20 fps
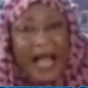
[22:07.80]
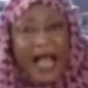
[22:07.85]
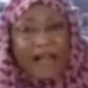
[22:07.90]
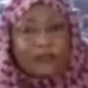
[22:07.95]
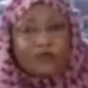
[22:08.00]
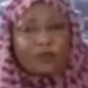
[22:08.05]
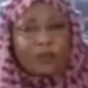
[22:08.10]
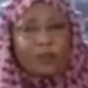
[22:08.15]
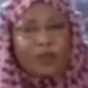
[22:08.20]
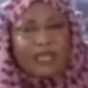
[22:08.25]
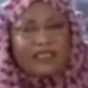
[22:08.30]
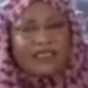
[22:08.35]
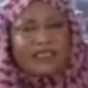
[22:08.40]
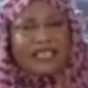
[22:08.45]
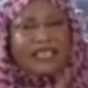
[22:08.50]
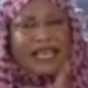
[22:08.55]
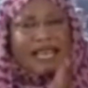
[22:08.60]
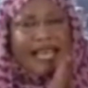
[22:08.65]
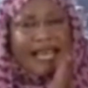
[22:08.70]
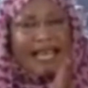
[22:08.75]

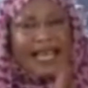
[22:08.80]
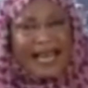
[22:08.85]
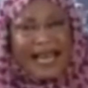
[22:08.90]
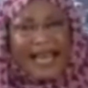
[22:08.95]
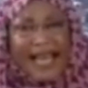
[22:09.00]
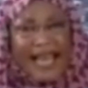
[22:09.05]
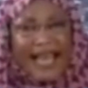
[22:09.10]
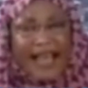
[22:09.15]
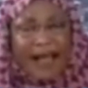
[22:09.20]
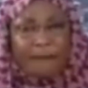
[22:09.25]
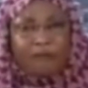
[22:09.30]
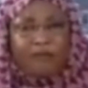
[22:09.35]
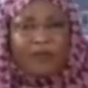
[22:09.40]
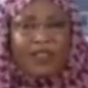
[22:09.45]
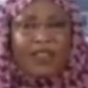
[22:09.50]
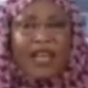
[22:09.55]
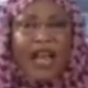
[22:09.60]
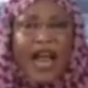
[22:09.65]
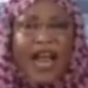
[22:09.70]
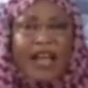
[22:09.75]
explicitly clear,
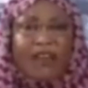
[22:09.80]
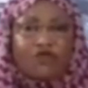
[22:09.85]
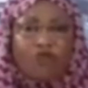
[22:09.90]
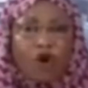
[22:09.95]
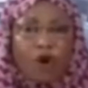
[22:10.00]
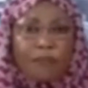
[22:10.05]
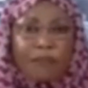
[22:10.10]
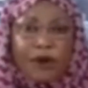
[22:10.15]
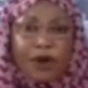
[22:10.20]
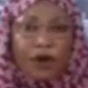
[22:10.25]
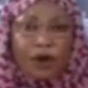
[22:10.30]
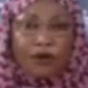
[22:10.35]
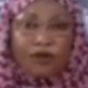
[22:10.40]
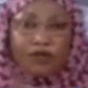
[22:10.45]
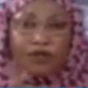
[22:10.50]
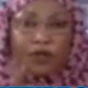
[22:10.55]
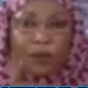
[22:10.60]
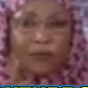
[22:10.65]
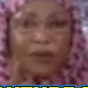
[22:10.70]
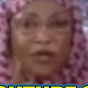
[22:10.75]
that I don't belong
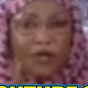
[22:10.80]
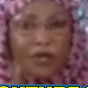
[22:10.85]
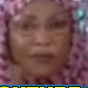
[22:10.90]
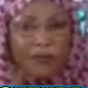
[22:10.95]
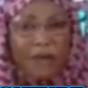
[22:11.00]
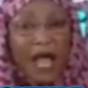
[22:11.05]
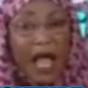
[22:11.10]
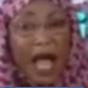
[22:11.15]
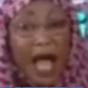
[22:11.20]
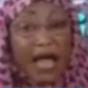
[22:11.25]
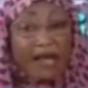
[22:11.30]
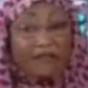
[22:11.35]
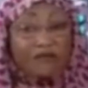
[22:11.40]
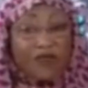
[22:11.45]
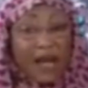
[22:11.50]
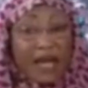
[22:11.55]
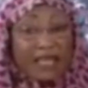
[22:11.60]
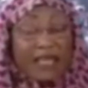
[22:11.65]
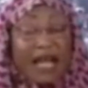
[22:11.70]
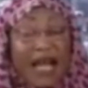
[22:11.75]
to the PDP. In
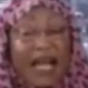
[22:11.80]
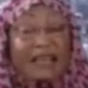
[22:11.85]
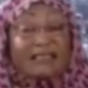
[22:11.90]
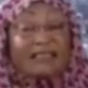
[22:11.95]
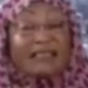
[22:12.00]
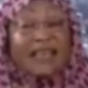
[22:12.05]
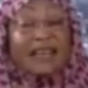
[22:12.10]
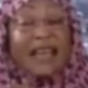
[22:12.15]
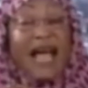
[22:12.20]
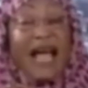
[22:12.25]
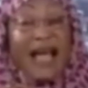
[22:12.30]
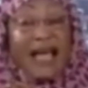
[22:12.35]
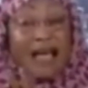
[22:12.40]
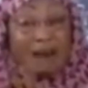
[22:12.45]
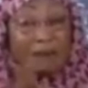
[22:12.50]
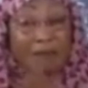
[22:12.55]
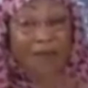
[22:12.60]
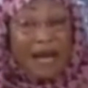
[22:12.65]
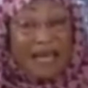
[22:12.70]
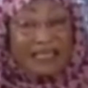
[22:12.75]
fact, I said I
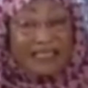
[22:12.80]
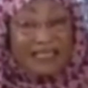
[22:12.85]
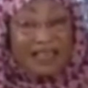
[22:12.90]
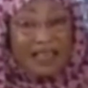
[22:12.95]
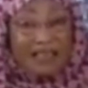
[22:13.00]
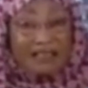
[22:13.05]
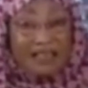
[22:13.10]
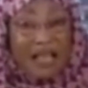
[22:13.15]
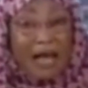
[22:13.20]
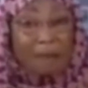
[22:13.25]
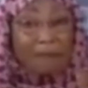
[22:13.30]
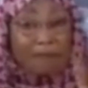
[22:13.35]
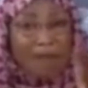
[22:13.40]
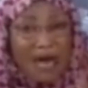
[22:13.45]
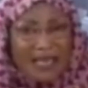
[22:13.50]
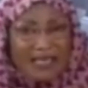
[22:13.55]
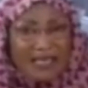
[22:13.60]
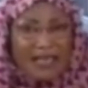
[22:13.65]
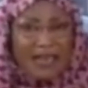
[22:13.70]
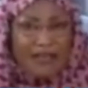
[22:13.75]
am partyless. I'm
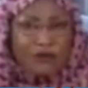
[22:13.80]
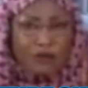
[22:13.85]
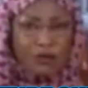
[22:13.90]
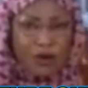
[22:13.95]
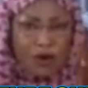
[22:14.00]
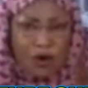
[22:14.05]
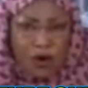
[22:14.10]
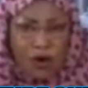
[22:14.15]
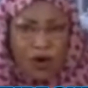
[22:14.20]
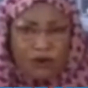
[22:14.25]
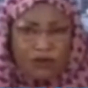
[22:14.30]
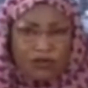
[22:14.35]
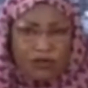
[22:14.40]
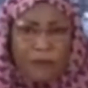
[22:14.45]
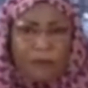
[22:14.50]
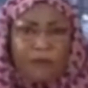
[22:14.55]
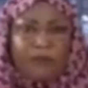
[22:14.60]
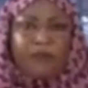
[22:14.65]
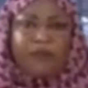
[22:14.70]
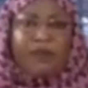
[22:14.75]
partyless because
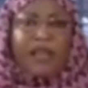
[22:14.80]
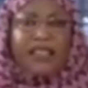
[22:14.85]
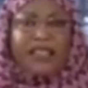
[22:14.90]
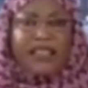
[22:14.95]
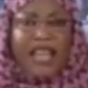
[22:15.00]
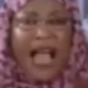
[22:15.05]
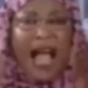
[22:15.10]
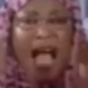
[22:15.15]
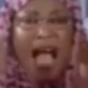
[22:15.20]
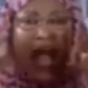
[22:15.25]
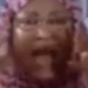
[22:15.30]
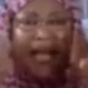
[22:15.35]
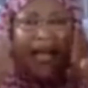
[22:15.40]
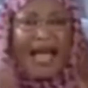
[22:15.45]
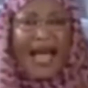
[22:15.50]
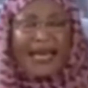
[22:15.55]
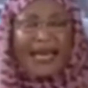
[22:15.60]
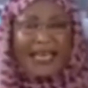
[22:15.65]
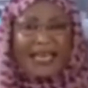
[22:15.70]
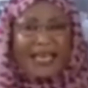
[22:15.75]
there are
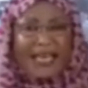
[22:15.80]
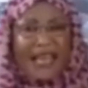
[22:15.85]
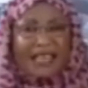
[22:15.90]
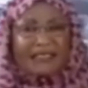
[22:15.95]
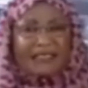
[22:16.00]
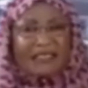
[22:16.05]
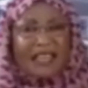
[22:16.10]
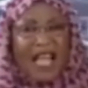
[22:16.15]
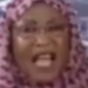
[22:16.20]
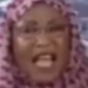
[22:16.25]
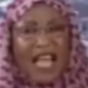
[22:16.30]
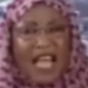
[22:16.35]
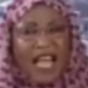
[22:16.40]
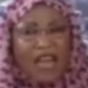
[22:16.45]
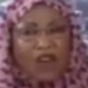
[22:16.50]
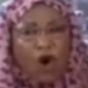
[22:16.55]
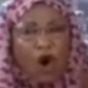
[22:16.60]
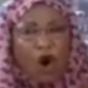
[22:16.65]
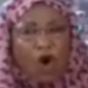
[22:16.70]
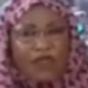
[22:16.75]
candidates
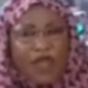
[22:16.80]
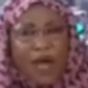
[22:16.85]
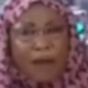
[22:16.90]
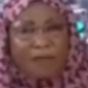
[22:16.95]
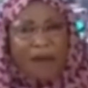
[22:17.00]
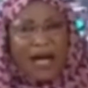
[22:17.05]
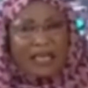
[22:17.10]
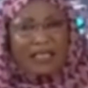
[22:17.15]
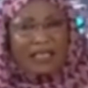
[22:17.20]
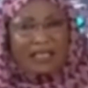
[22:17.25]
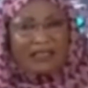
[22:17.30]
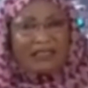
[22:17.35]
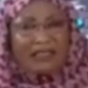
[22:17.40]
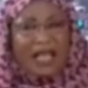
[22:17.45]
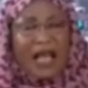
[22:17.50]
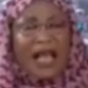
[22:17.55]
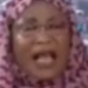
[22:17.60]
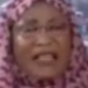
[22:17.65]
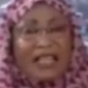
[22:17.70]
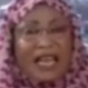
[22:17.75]
in other
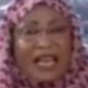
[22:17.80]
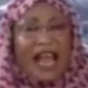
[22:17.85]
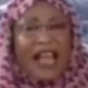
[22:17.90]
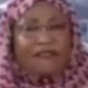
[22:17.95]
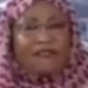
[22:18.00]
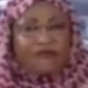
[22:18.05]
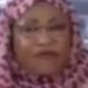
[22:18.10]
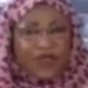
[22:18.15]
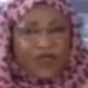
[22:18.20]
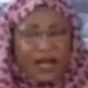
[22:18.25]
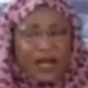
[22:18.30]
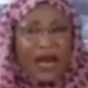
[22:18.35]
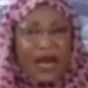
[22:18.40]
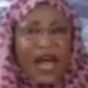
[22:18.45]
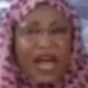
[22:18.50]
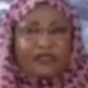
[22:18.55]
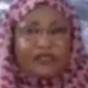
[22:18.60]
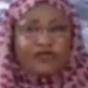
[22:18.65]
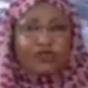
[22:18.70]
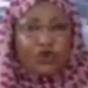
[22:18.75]
parties that I feel
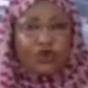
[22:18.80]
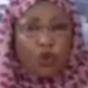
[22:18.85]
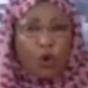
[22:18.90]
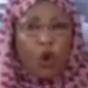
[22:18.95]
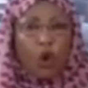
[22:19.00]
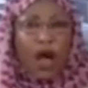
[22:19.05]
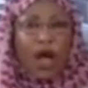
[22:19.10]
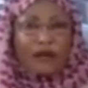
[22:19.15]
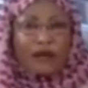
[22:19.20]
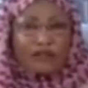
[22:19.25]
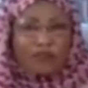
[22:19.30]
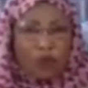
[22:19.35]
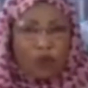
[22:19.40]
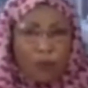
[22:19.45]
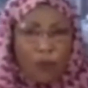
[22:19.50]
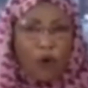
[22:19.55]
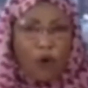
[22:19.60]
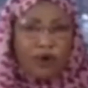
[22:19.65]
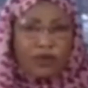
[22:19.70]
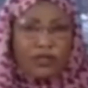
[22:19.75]
I should go and
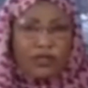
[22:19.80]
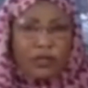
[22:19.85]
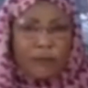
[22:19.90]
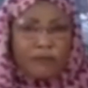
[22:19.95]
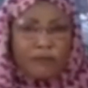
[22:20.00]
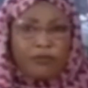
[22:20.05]
support.